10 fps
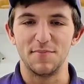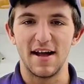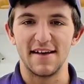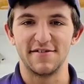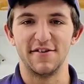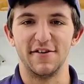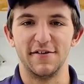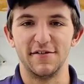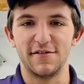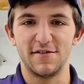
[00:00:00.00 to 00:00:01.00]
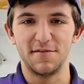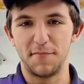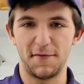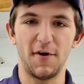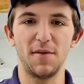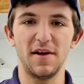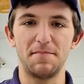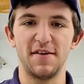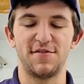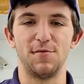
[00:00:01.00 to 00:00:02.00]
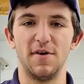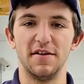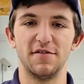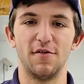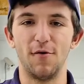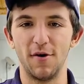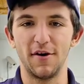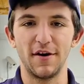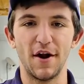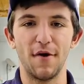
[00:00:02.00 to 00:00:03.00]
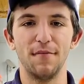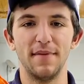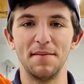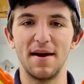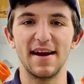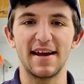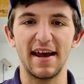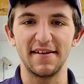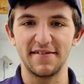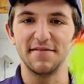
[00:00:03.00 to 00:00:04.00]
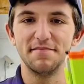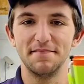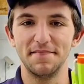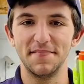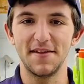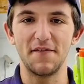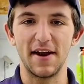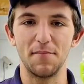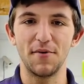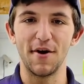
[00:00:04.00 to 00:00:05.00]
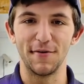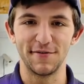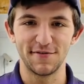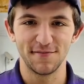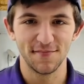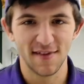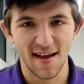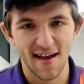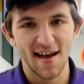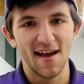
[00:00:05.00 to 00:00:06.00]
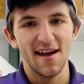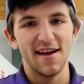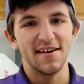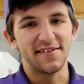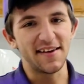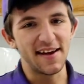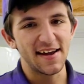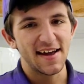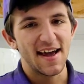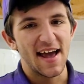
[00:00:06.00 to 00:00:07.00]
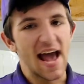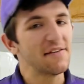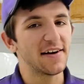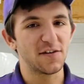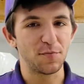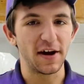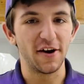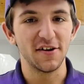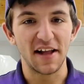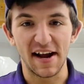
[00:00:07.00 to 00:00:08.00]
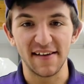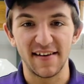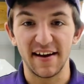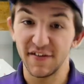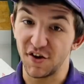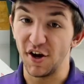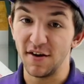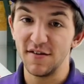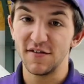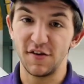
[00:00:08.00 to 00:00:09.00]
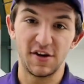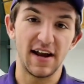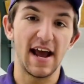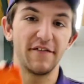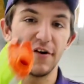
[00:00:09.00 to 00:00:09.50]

blasters, preferably pistol ones, or, you know, in my case, the Venom Pros. See, having a Springer, like I said, is good, so you can have